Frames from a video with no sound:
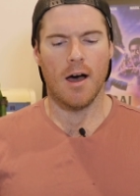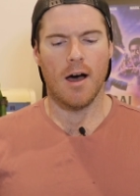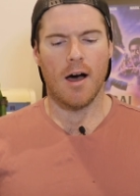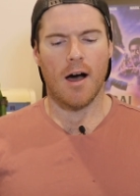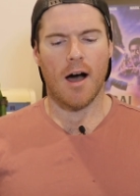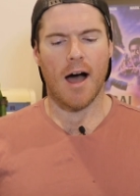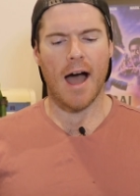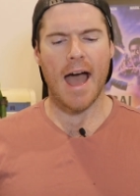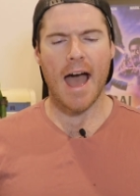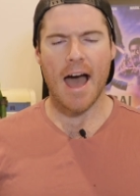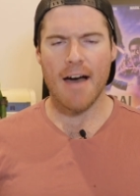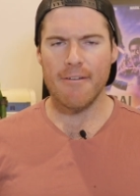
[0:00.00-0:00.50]

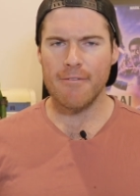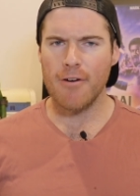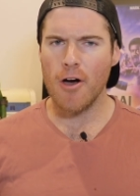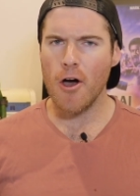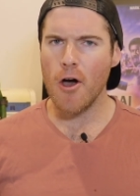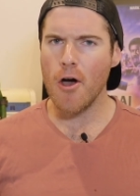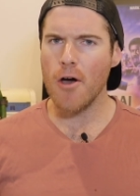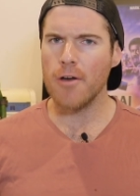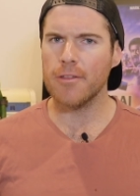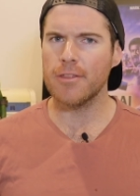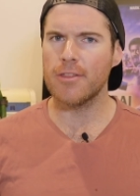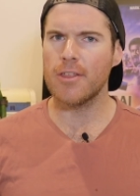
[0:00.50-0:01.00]
I have
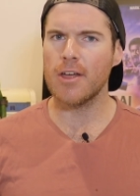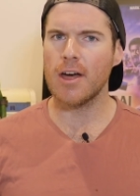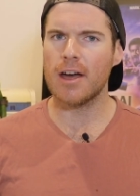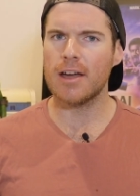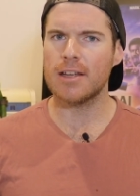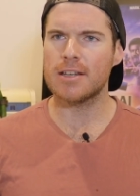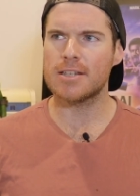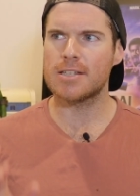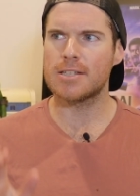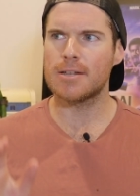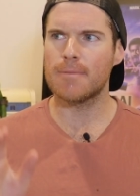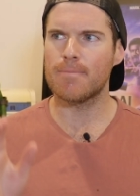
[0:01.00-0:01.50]
heard
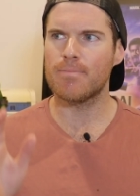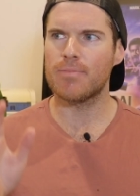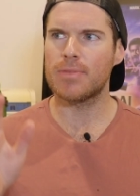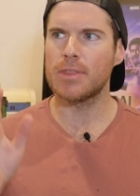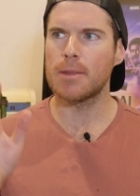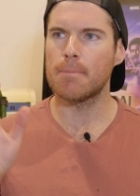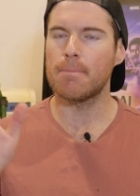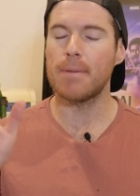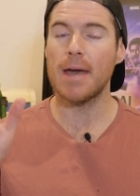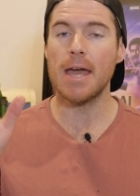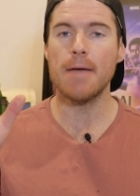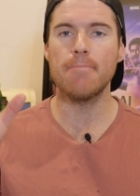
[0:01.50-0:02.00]
that
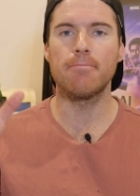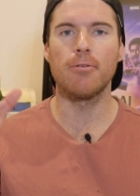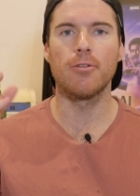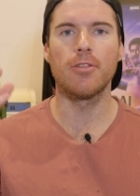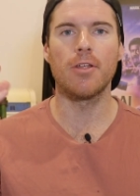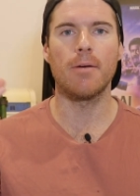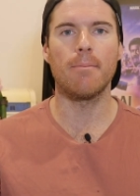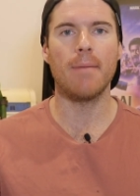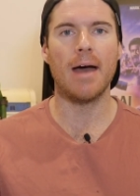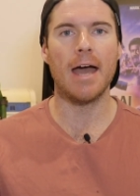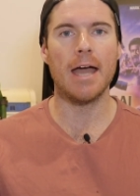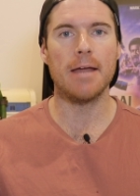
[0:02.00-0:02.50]
the people
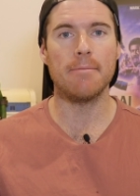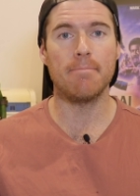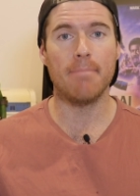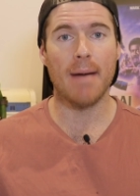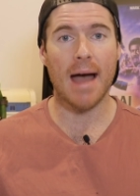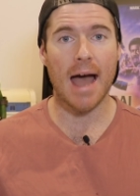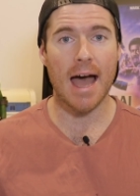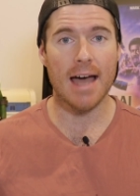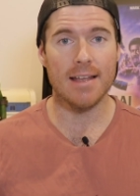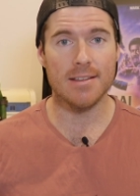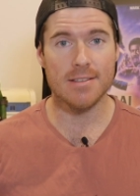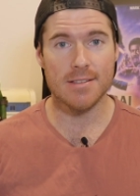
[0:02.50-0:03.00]
that made
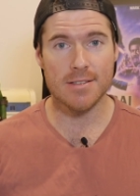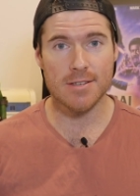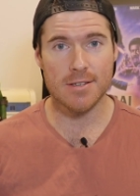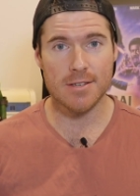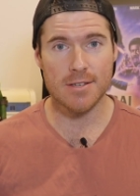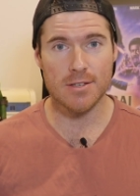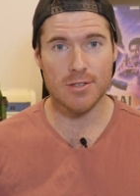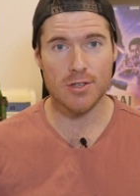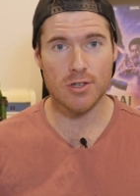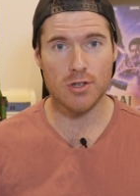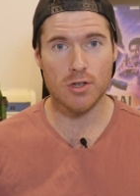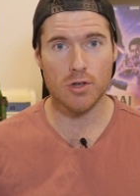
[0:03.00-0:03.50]

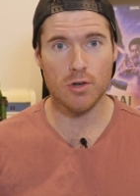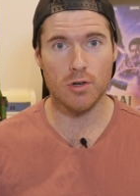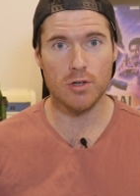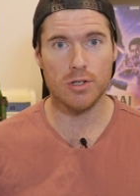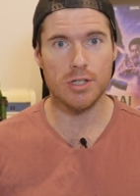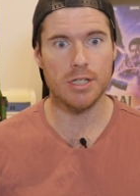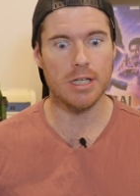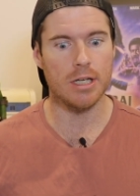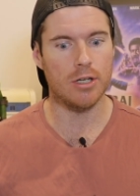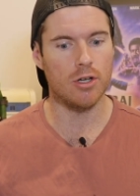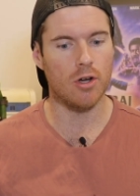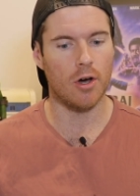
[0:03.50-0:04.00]
Pattinson's
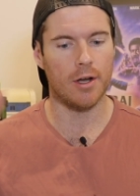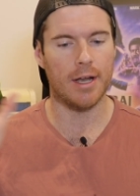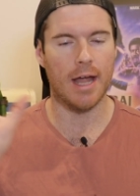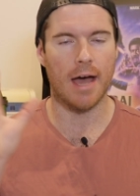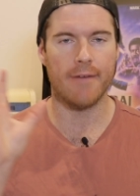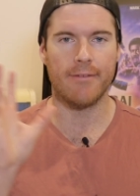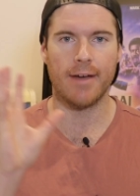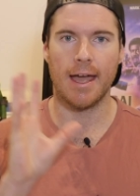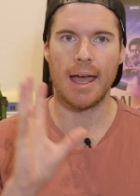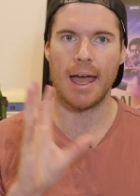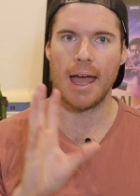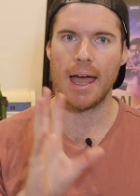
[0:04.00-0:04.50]
suit did not
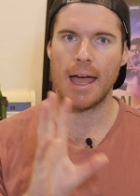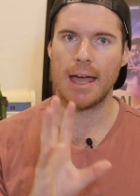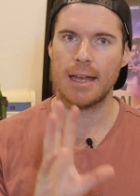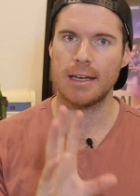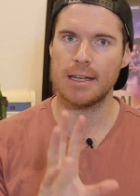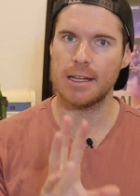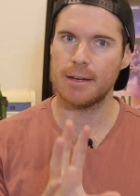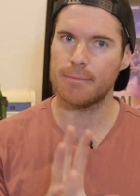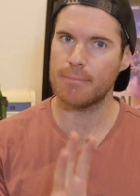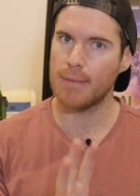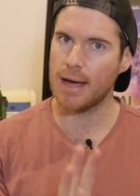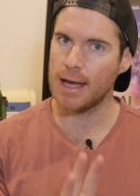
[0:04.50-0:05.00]
have a
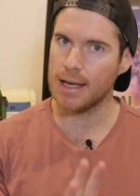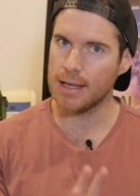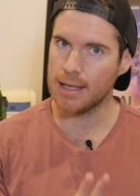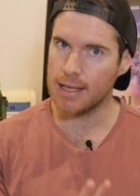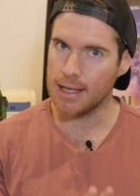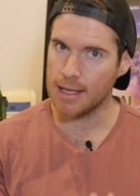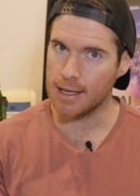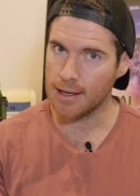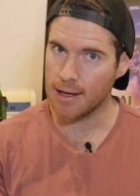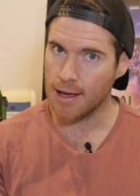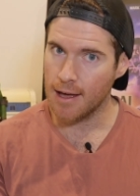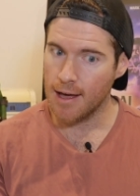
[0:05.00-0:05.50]
hand in
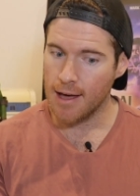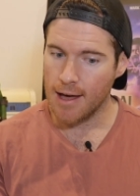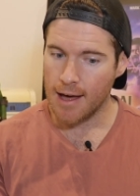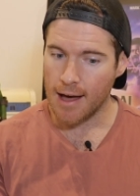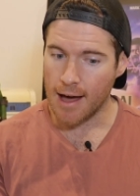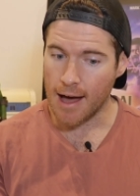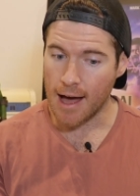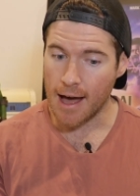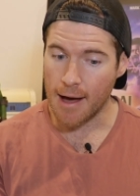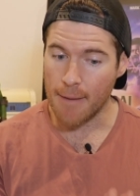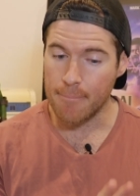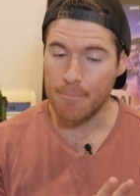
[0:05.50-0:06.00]
making
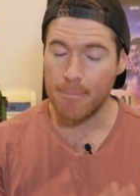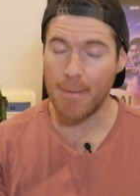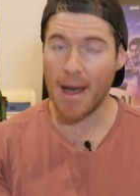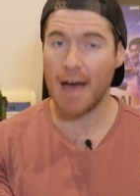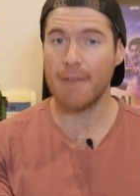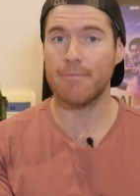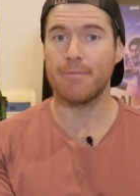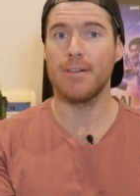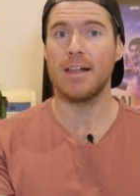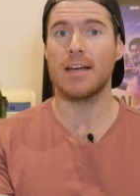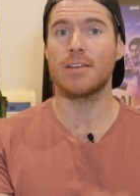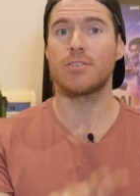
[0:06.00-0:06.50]

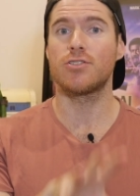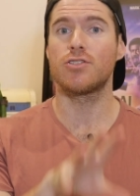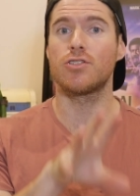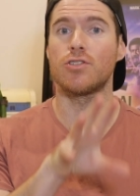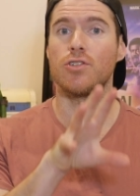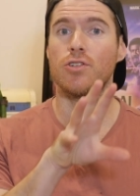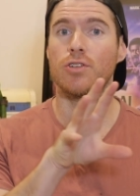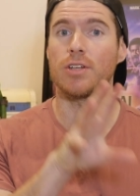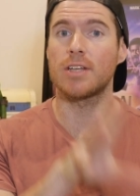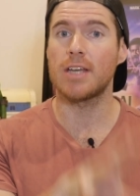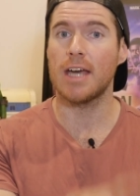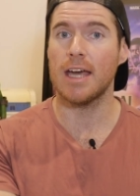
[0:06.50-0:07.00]
Batfleck's
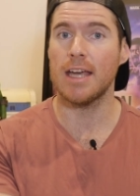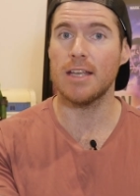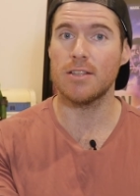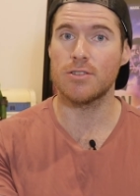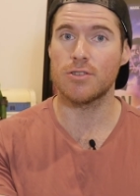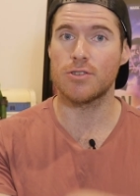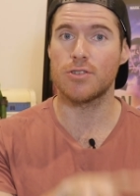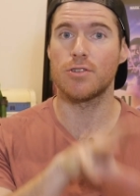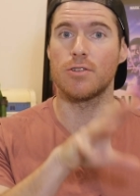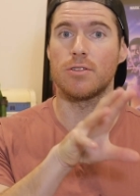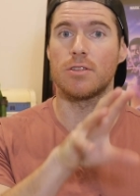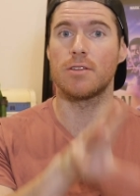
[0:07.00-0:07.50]
suit,
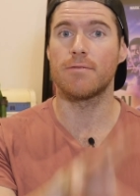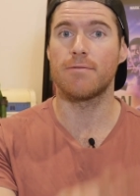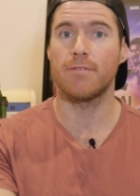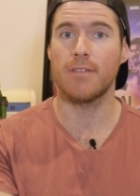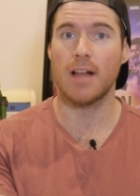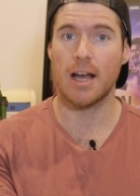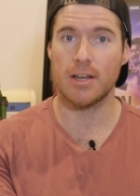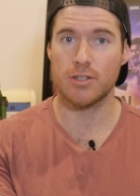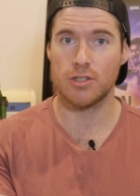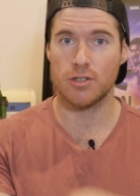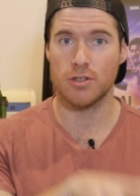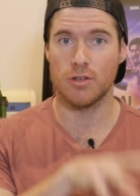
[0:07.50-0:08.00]
Keaton's suit, the
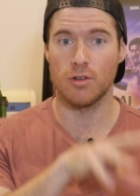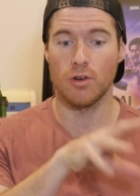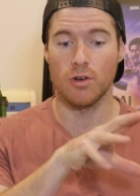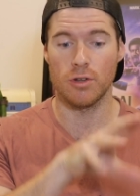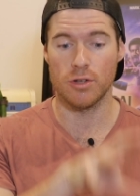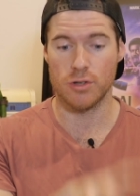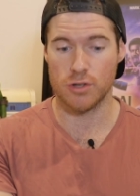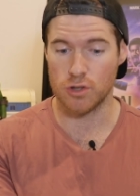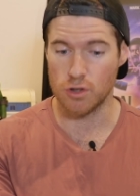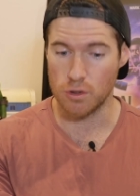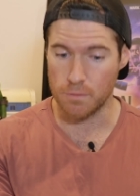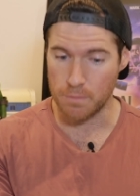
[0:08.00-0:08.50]
Flash suit, or
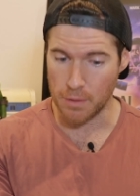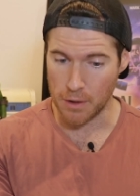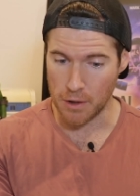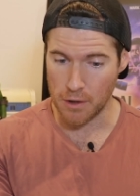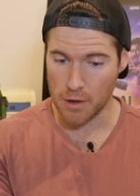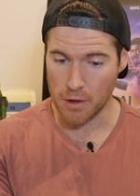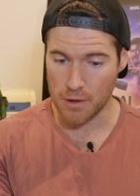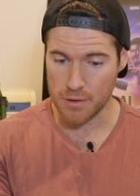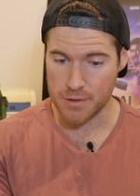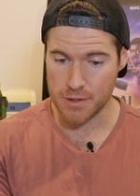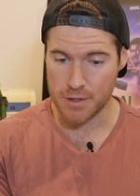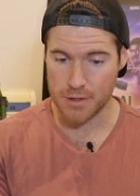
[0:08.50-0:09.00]
the
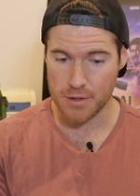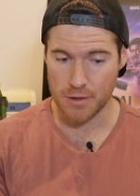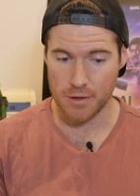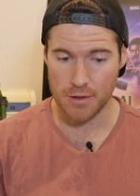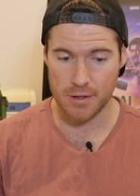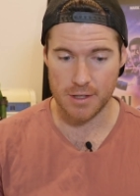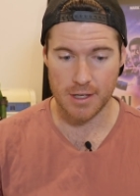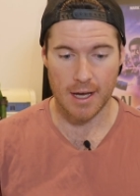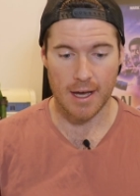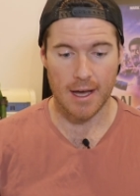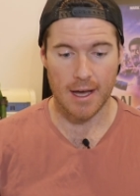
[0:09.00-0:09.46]
Supergirl suit.